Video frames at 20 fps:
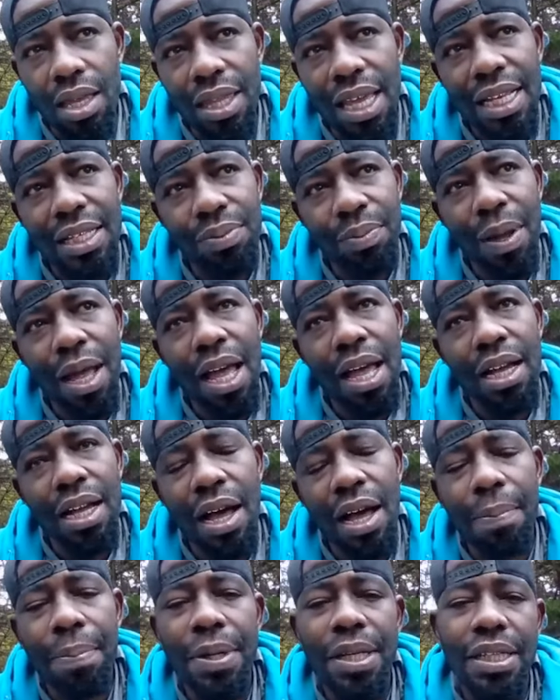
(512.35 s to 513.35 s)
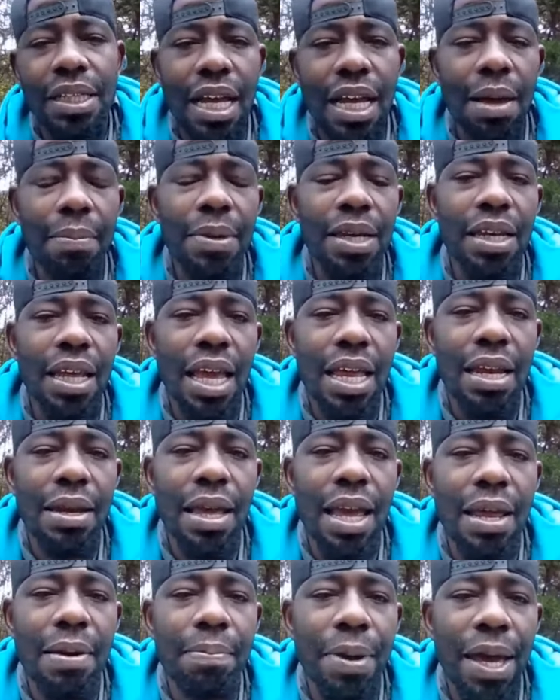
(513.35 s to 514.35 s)
that's why companies come
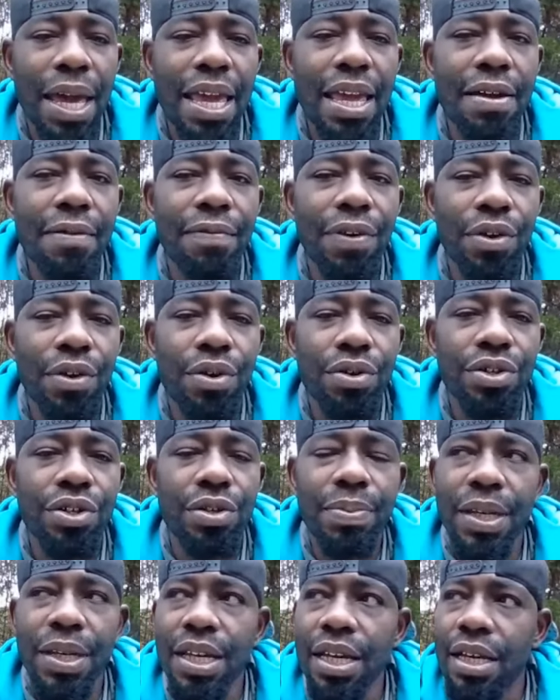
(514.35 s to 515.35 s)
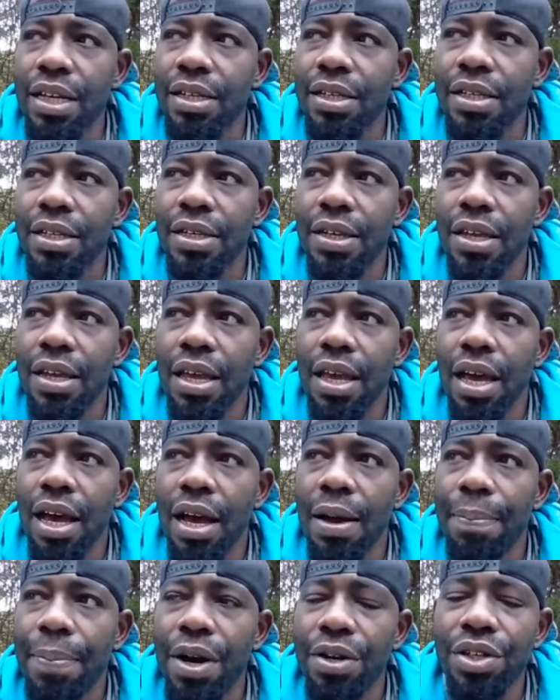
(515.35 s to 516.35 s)
and pay influencers, because
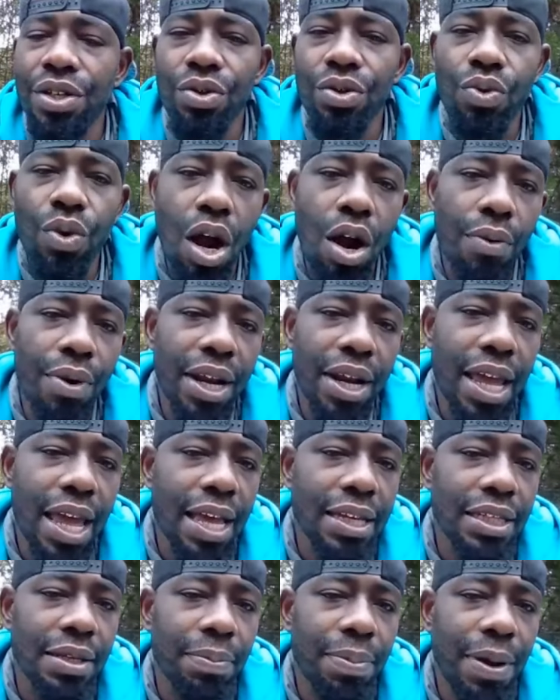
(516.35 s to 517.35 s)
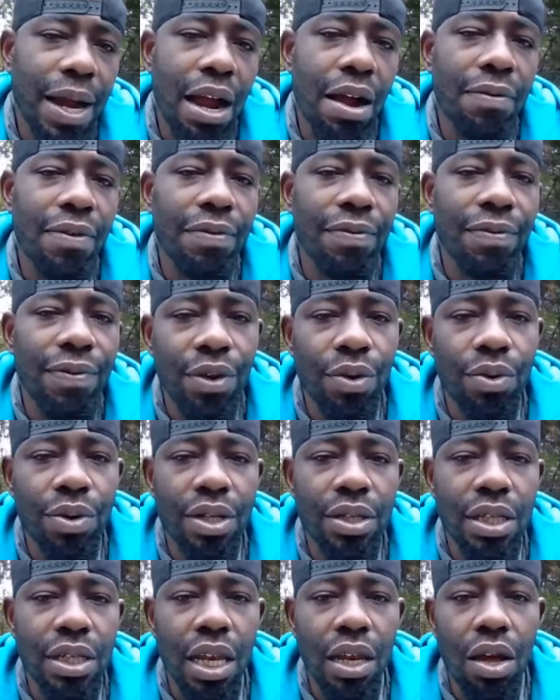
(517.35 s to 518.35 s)
a person who already has the power of
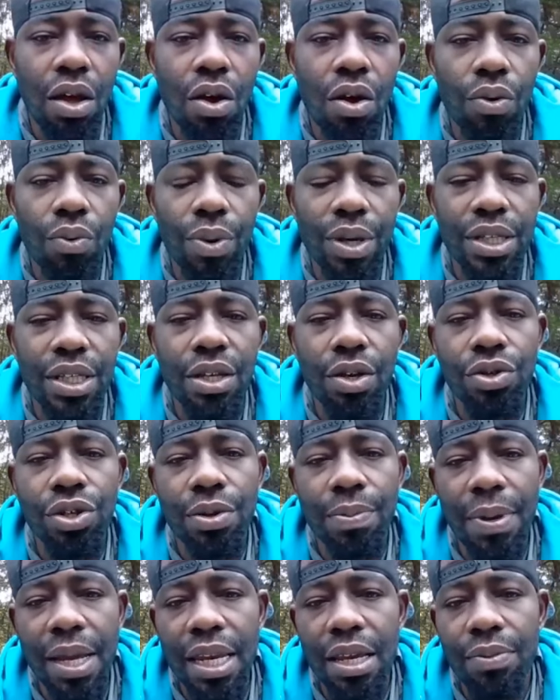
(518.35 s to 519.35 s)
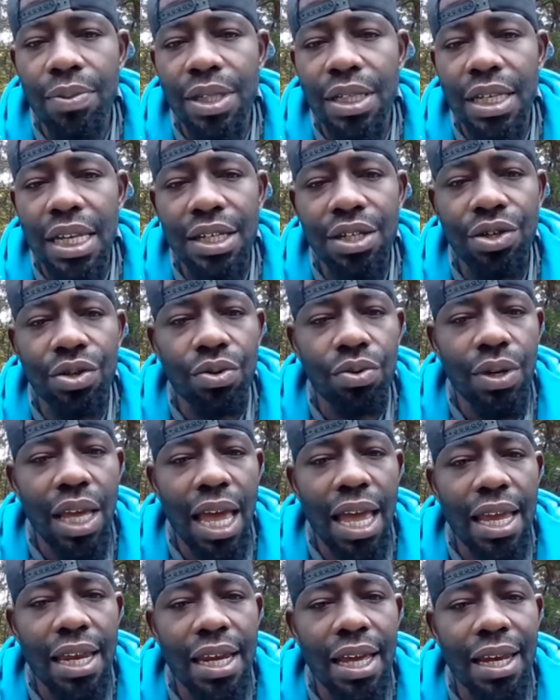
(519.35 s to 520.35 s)
influence, along with social media, which lets you
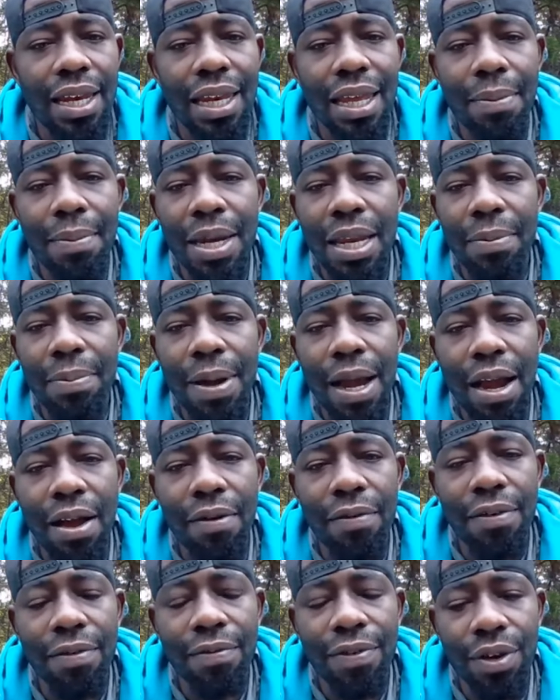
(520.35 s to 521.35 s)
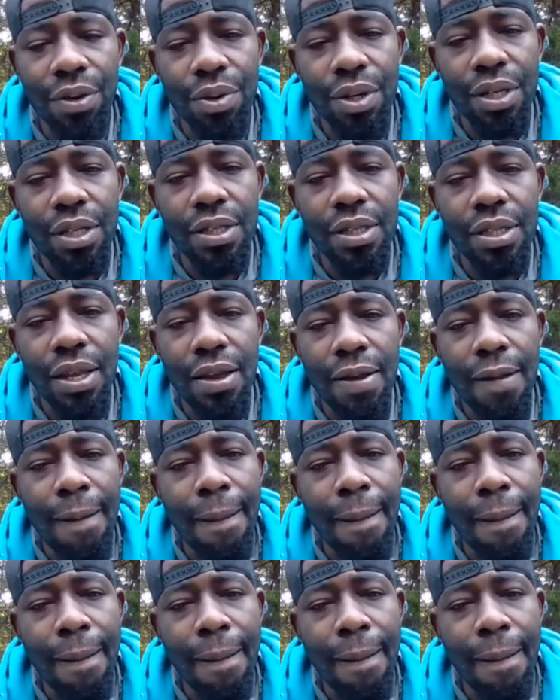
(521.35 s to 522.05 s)
gain unlimited power of influence,